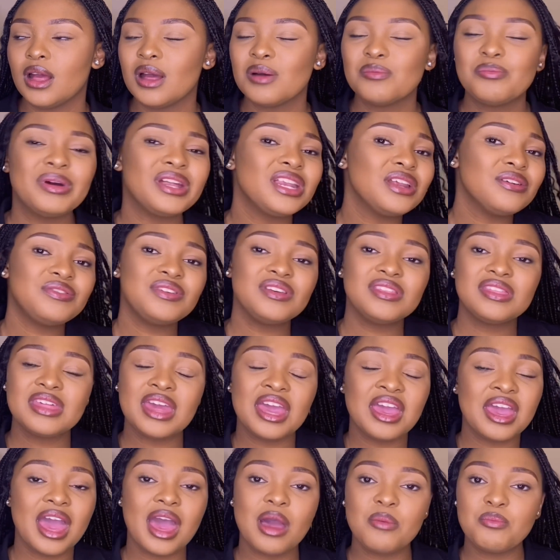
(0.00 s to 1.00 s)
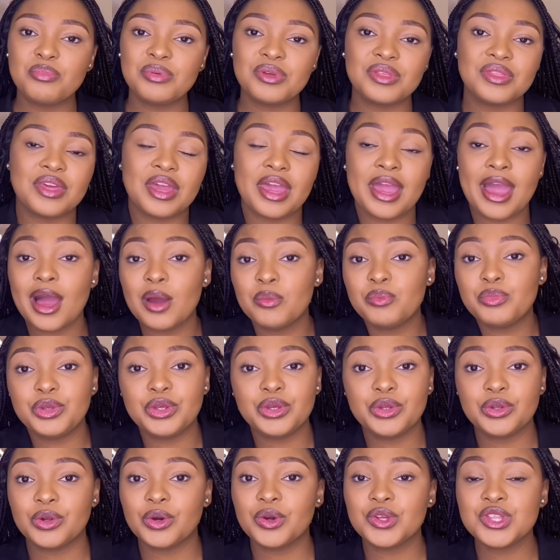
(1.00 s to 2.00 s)
But if they're happy,
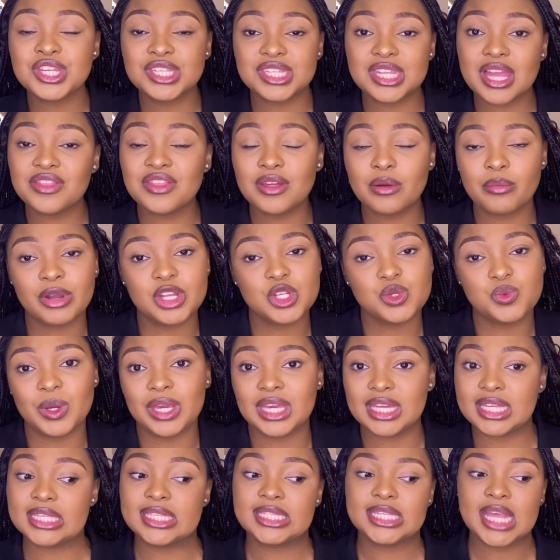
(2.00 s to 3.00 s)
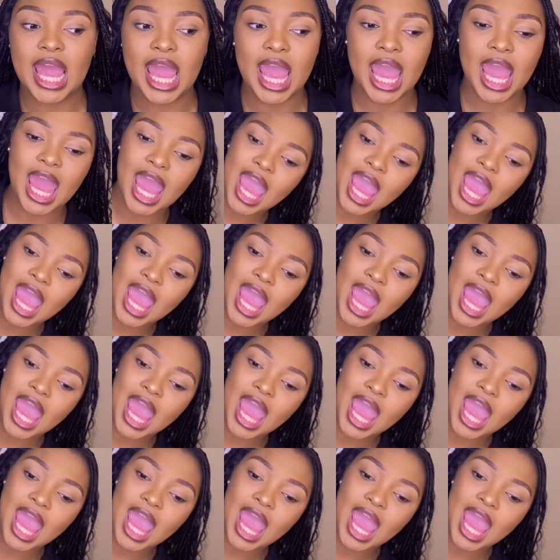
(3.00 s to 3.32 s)
you know, there's nothing much we can say.